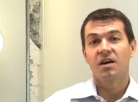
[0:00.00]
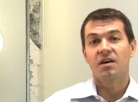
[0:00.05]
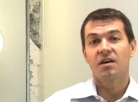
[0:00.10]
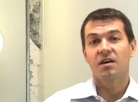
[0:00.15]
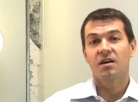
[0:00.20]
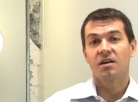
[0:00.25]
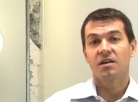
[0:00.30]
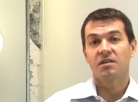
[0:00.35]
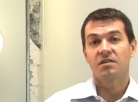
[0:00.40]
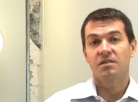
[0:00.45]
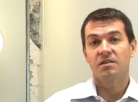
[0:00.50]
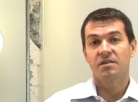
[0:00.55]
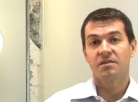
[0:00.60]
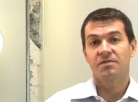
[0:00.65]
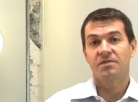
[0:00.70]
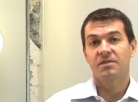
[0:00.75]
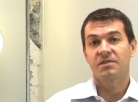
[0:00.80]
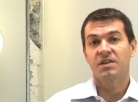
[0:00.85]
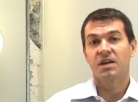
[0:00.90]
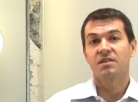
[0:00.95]
uh,
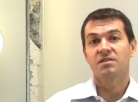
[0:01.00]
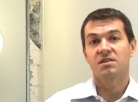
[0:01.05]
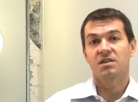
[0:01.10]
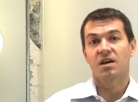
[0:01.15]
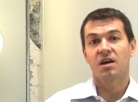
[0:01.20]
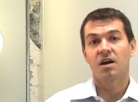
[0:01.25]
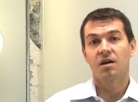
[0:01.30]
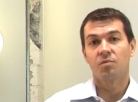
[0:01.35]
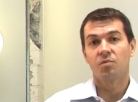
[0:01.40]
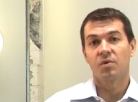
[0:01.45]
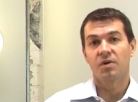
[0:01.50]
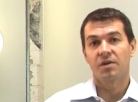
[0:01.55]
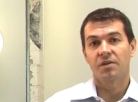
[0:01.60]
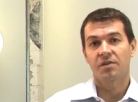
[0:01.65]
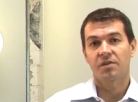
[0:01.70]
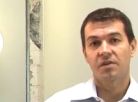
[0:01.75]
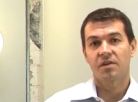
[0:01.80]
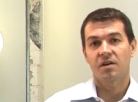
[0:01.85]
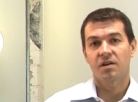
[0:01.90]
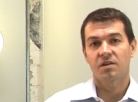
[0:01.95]
if it doesn't come with
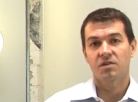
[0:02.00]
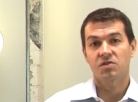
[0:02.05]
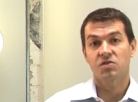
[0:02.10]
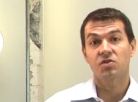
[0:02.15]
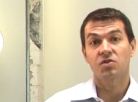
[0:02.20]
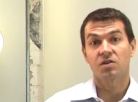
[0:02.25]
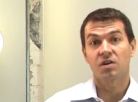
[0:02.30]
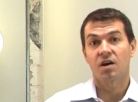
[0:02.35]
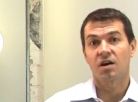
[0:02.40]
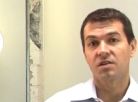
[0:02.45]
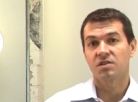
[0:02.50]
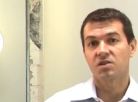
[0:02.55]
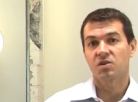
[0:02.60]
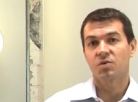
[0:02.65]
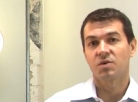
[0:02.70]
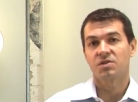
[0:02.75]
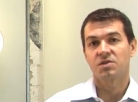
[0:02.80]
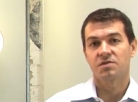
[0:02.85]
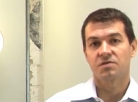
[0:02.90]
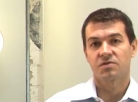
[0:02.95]
uh, certain
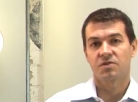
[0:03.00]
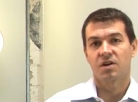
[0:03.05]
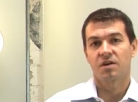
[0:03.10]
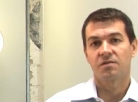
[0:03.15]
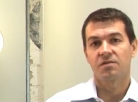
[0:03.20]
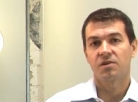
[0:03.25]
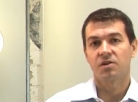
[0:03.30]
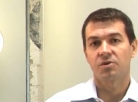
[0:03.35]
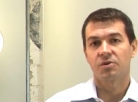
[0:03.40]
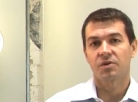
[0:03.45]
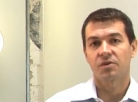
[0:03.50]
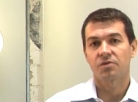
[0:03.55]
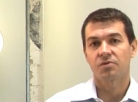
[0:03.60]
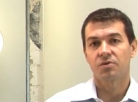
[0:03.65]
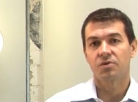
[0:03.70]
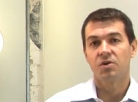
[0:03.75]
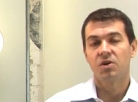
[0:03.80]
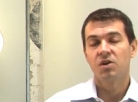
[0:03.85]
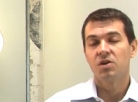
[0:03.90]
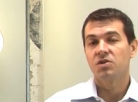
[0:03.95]
consequences for not following
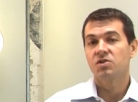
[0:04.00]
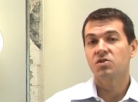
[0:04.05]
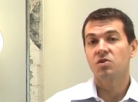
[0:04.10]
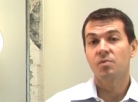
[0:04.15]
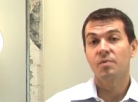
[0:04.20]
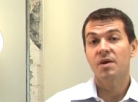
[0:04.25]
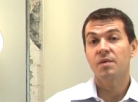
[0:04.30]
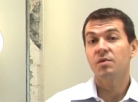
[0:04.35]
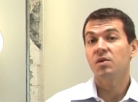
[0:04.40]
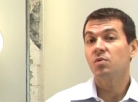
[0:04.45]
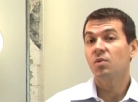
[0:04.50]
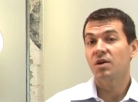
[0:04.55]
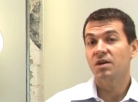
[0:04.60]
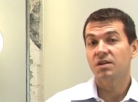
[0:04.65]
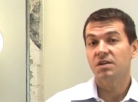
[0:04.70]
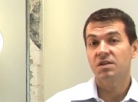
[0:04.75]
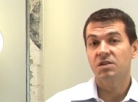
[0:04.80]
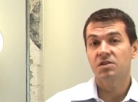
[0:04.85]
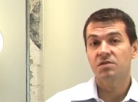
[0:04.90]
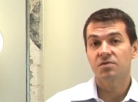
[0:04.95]
through. So maybe you
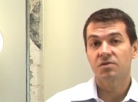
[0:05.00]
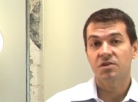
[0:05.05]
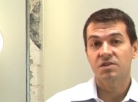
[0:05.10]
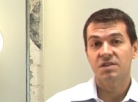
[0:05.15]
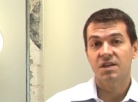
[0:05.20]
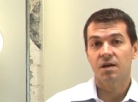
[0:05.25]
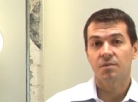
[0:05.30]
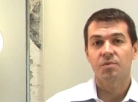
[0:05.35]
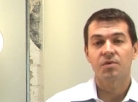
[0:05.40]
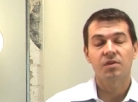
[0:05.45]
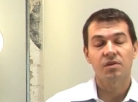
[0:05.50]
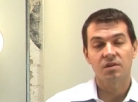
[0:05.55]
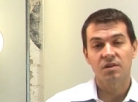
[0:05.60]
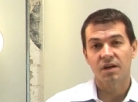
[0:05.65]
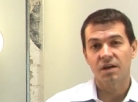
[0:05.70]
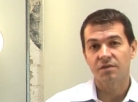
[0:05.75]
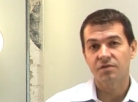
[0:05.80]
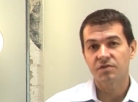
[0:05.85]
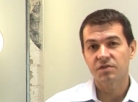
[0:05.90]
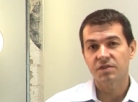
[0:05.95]
want to teach, for example, the
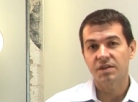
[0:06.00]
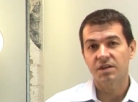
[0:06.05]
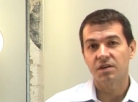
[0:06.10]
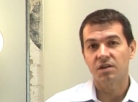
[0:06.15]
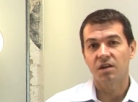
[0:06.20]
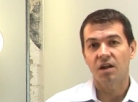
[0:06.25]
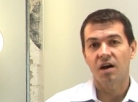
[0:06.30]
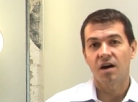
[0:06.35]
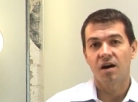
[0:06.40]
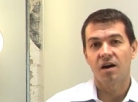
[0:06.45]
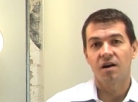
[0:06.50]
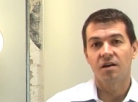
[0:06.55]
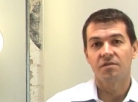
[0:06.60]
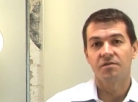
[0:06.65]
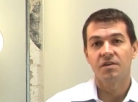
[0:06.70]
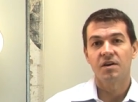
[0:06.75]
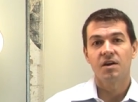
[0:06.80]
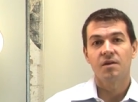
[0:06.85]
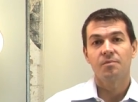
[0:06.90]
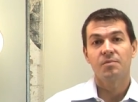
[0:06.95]
life skill
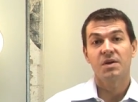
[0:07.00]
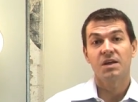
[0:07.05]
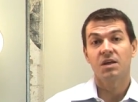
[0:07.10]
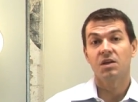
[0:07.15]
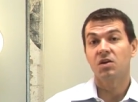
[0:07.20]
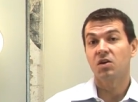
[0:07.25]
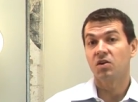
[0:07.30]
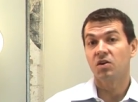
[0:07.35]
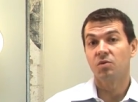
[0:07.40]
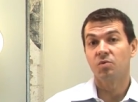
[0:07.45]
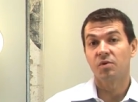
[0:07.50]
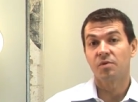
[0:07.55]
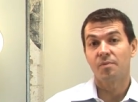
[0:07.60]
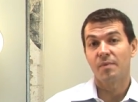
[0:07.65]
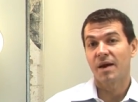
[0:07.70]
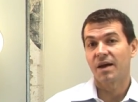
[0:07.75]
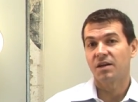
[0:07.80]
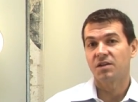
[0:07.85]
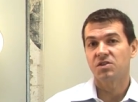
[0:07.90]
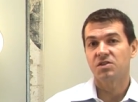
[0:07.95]
of being good with
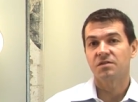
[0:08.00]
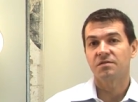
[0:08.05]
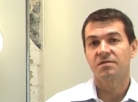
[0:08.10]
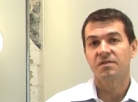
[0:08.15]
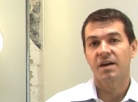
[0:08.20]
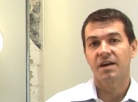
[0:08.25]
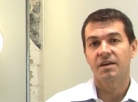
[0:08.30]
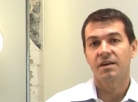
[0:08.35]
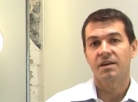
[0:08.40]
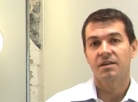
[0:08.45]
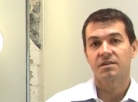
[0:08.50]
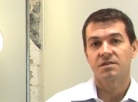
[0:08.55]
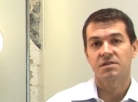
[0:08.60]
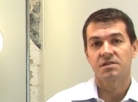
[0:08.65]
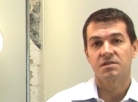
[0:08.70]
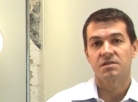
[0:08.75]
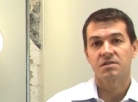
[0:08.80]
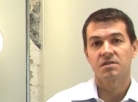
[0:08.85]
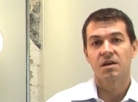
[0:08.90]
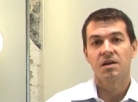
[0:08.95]
managing
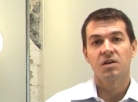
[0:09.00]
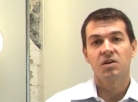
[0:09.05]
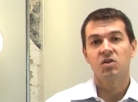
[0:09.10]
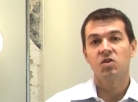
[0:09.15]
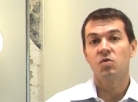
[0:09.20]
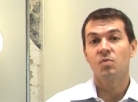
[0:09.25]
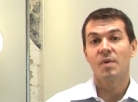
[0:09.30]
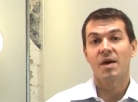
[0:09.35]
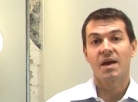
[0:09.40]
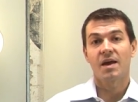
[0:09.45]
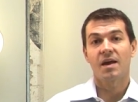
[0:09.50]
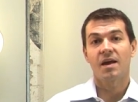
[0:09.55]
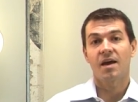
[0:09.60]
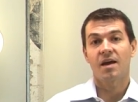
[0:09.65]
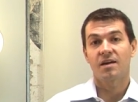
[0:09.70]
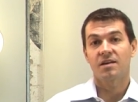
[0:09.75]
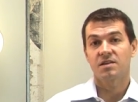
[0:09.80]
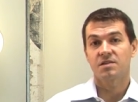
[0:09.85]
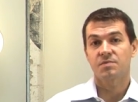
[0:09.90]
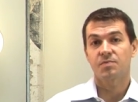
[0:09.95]
finances. You may,
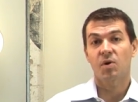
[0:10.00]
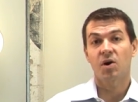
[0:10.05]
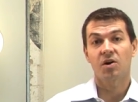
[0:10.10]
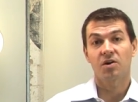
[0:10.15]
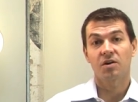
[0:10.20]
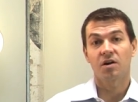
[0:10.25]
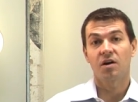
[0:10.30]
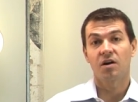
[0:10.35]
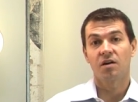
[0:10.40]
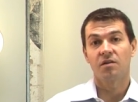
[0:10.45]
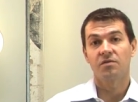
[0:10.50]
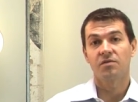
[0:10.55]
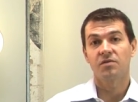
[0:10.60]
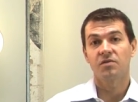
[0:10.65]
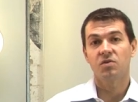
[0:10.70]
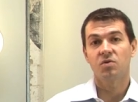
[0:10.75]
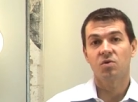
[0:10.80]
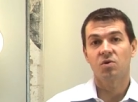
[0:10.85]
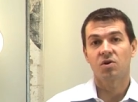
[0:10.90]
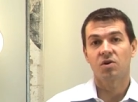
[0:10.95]
as part of
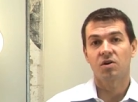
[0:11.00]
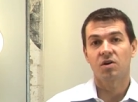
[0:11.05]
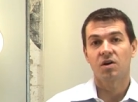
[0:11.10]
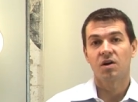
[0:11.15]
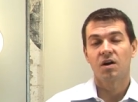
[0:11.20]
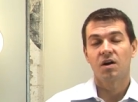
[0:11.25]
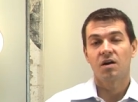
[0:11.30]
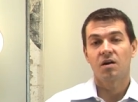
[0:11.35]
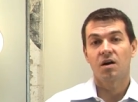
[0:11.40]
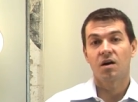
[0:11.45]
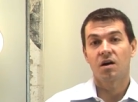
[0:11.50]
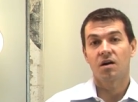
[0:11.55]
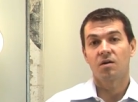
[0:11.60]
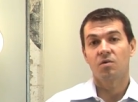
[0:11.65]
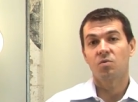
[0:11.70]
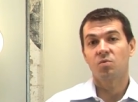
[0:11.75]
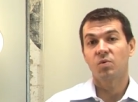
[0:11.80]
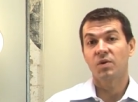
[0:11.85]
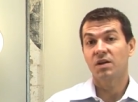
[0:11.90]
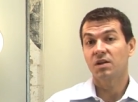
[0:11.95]
your uh,
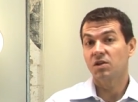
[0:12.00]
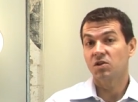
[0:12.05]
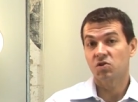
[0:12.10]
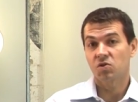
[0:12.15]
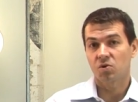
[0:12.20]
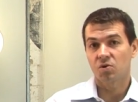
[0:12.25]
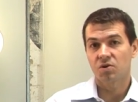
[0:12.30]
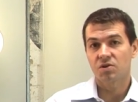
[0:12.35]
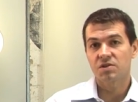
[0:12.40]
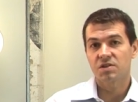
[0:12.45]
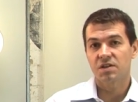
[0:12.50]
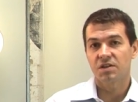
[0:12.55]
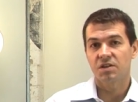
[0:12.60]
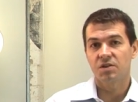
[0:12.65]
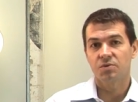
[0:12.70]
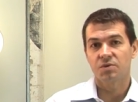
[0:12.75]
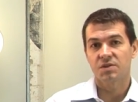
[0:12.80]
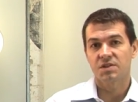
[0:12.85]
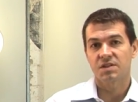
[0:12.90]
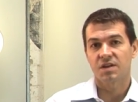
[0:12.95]
weekly chores that
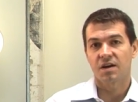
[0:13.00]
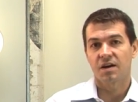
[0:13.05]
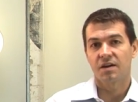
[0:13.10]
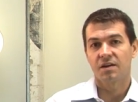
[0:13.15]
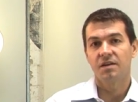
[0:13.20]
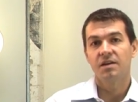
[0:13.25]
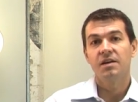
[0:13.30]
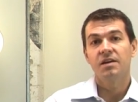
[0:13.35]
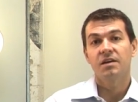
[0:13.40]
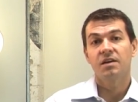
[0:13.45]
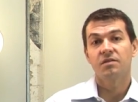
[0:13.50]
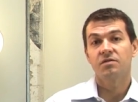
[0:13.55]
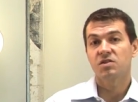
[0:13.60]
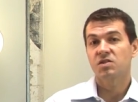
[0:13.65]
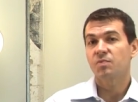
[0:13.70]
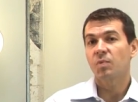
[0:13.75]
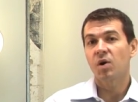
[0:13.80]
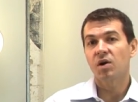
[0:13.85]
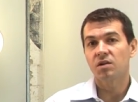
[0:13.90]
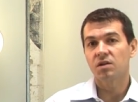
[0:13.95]
you assign, give a
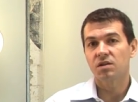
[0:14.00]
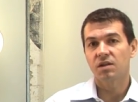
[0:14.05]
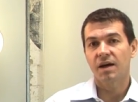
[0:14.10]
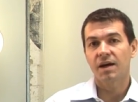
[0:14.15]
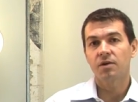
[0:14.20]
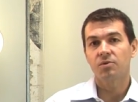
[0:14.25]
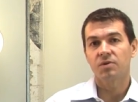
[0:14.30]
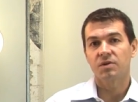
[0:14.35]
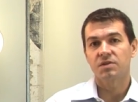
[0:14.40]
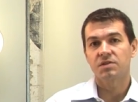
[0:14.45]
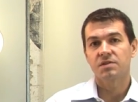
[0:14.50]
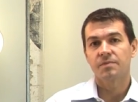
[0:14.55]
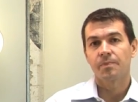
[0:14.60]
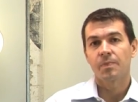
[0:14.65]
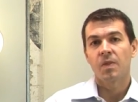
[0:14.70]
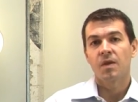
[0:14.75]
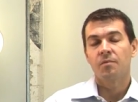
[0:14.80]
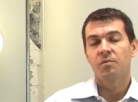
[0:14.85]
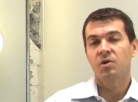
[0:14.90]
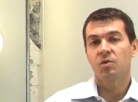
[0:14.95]
small allowance.
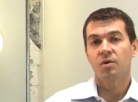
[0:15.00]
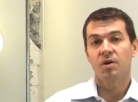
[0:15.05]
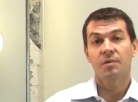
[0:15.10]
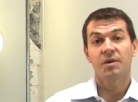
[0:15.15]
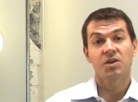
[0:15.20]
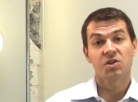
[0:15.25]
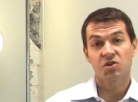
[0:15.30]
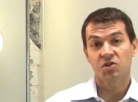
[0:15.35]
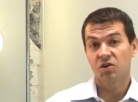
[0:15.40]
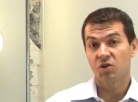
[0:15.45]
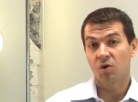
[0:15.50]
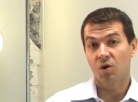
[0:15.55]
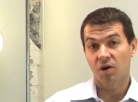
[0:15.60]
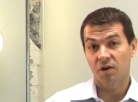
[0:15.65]
But you want to make sure you